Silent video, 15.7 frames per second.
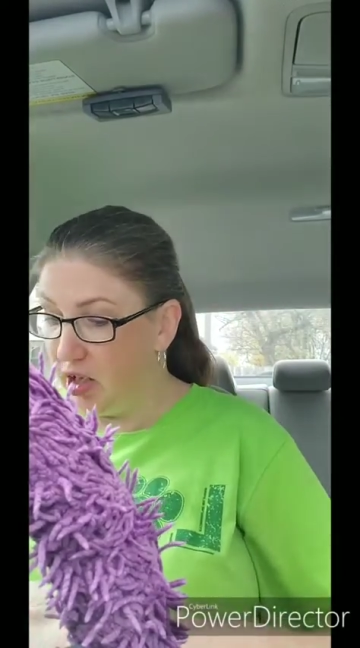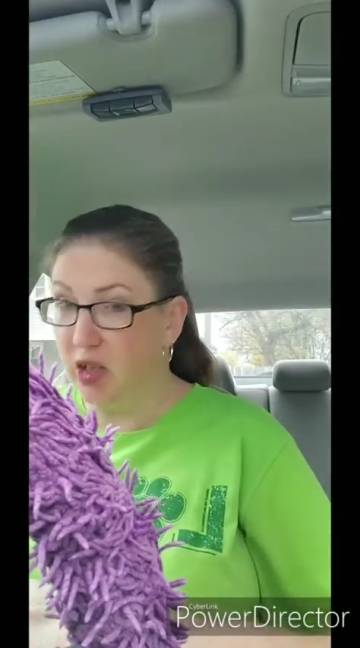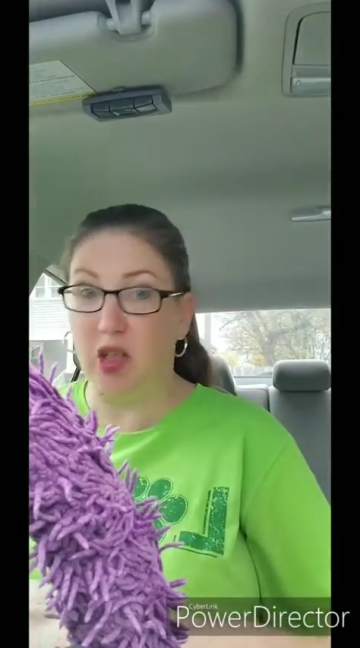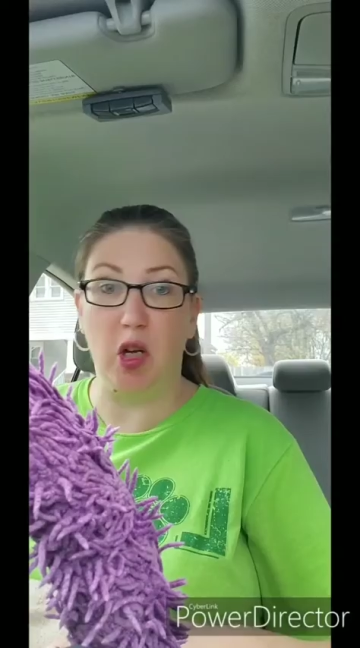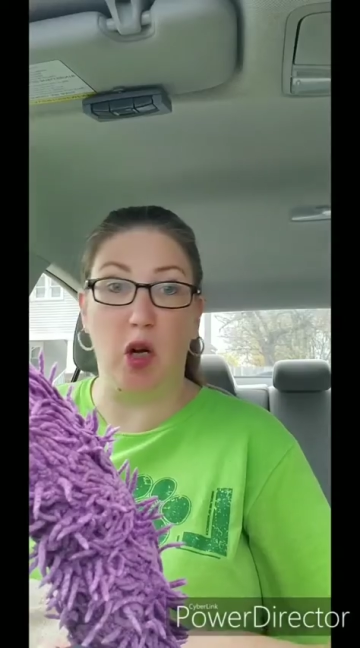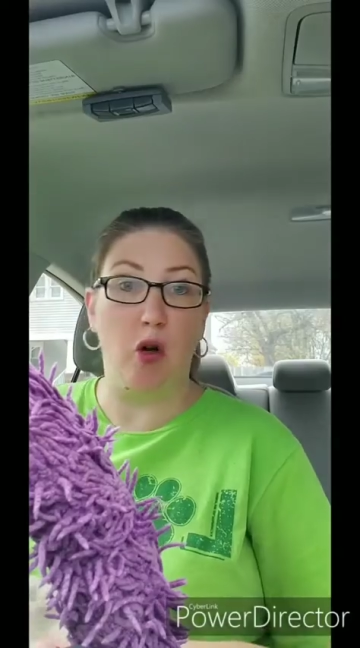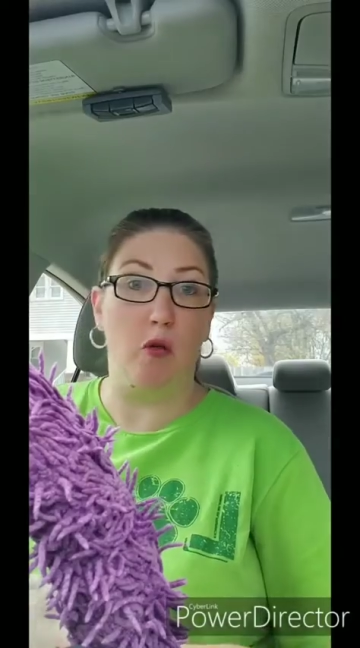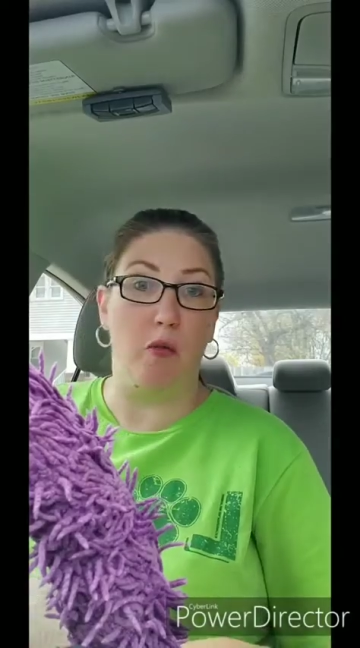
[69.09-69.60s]

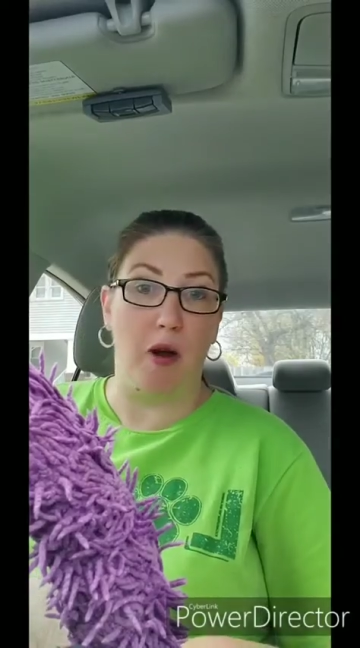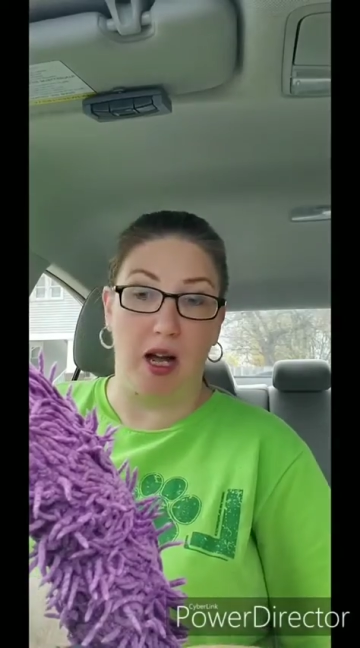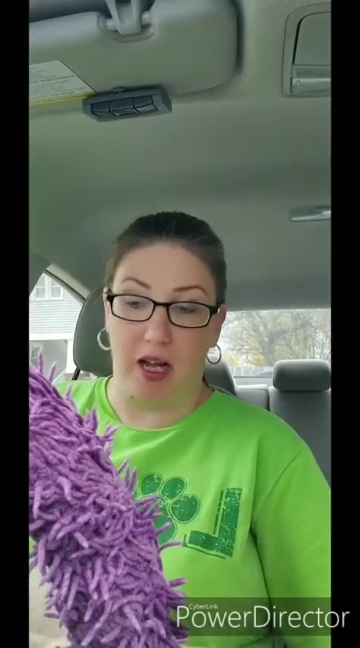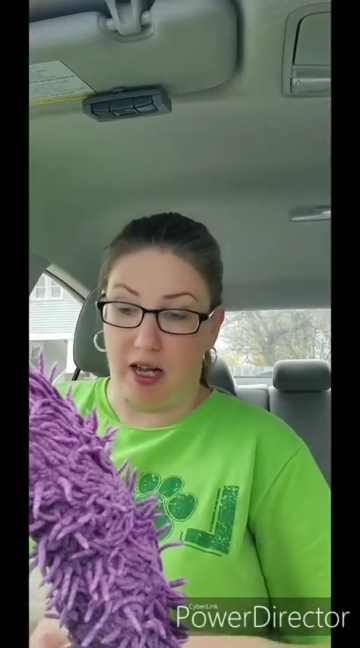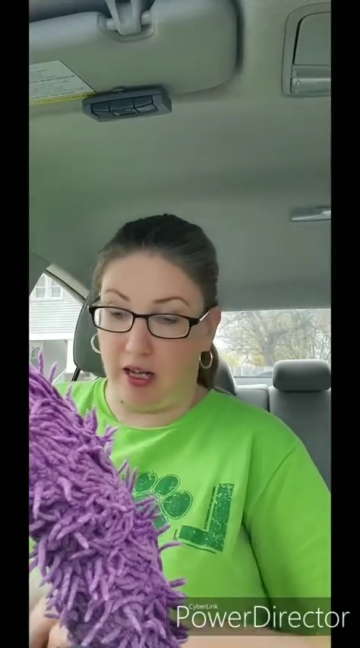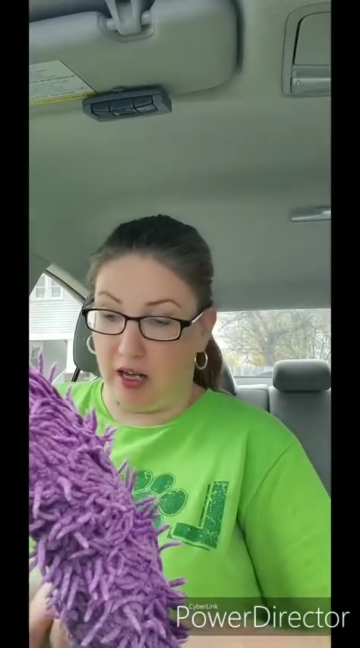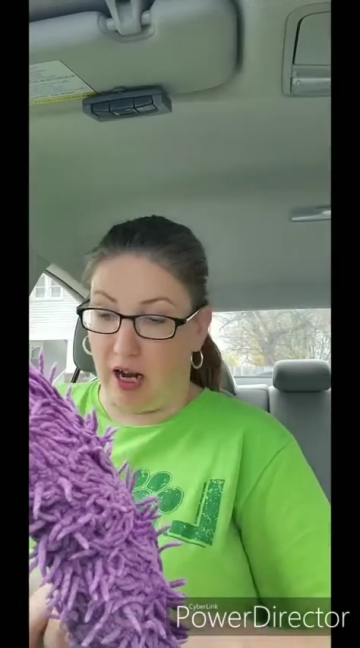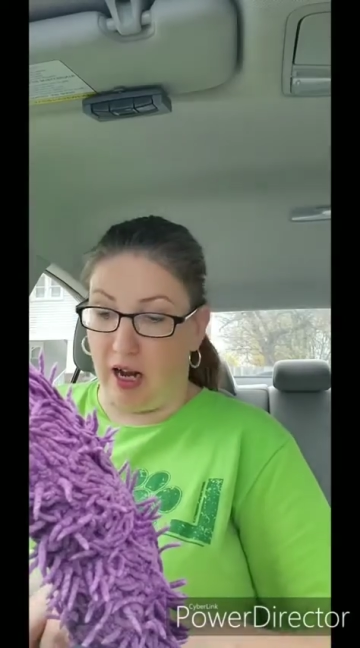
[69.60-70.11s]
So
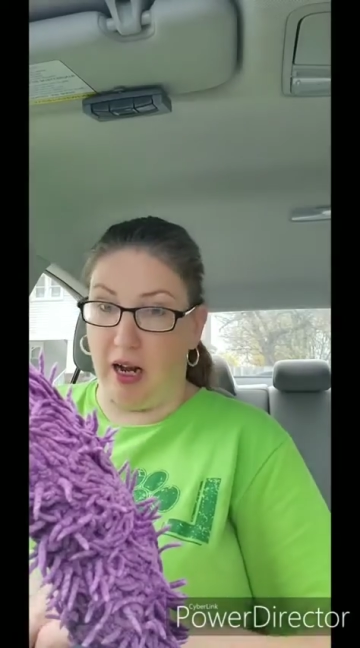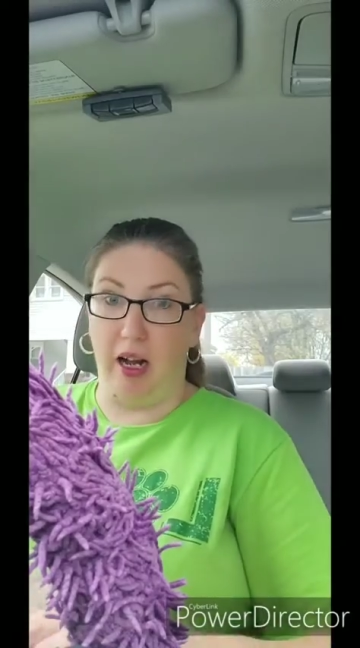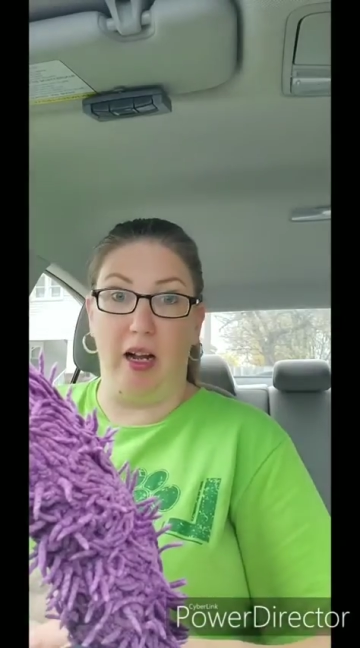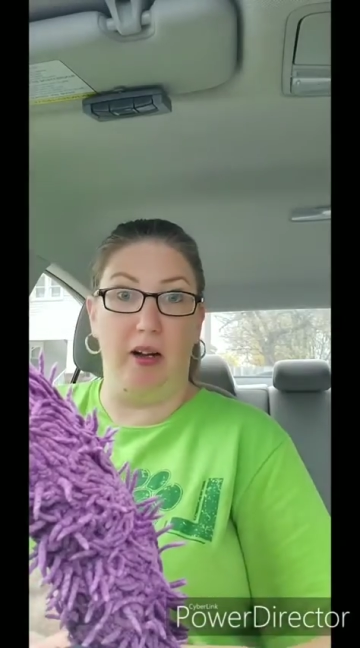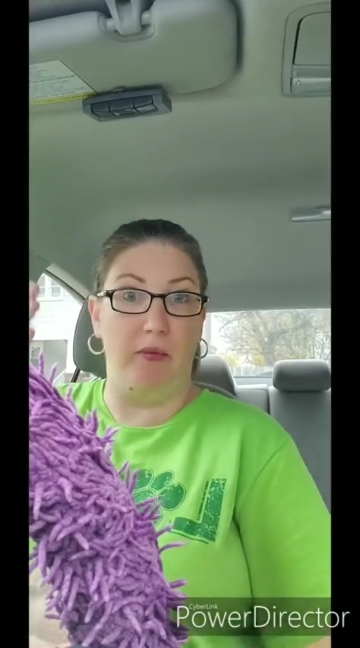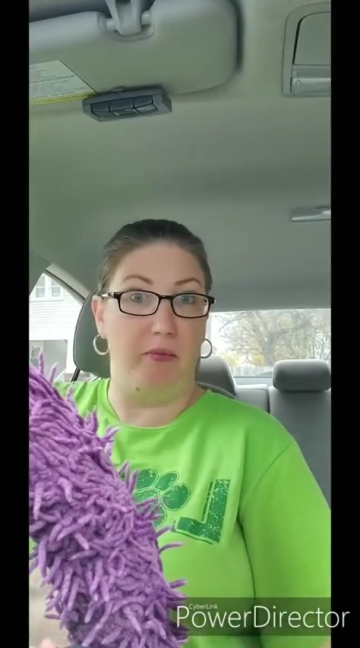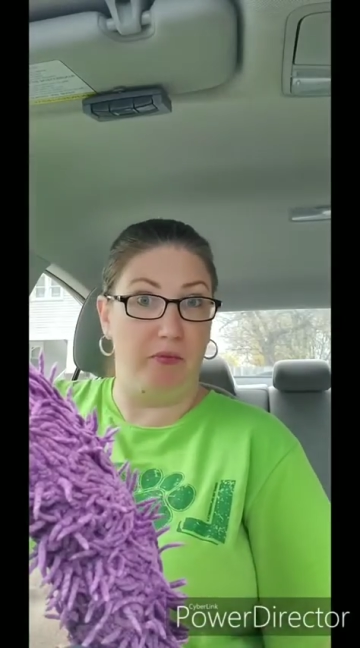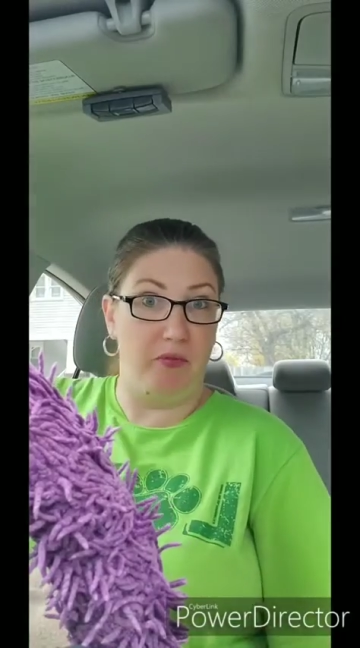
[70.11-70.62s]

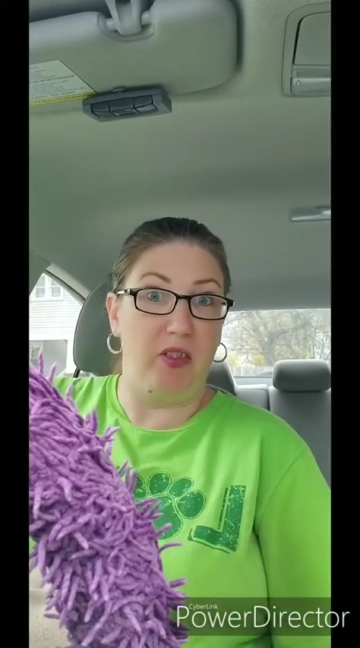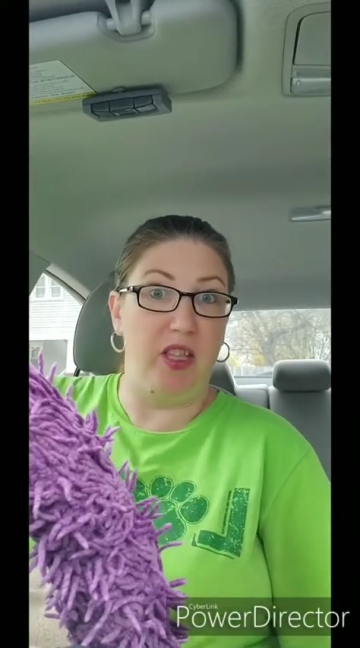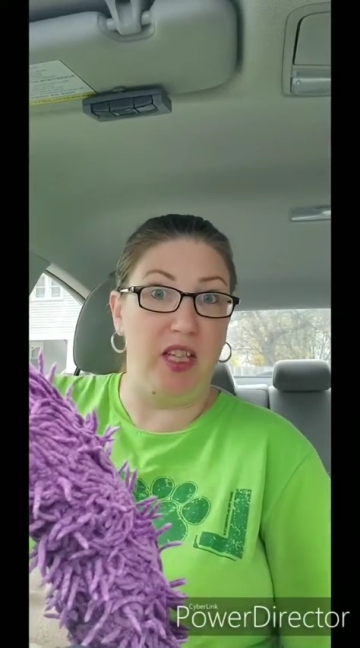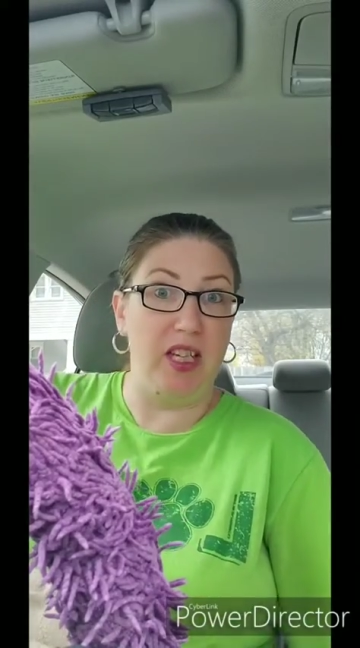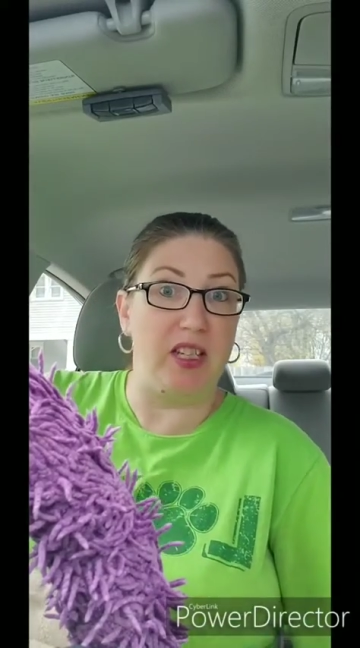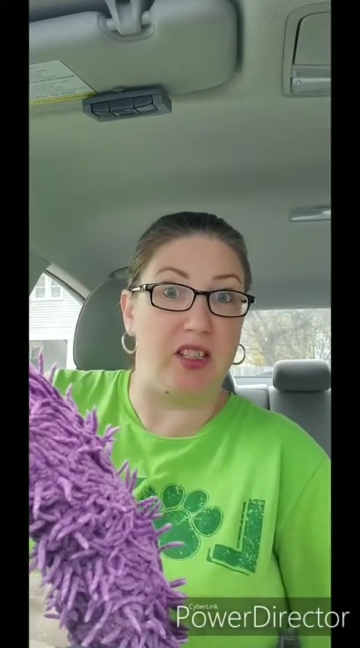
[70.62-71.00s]
the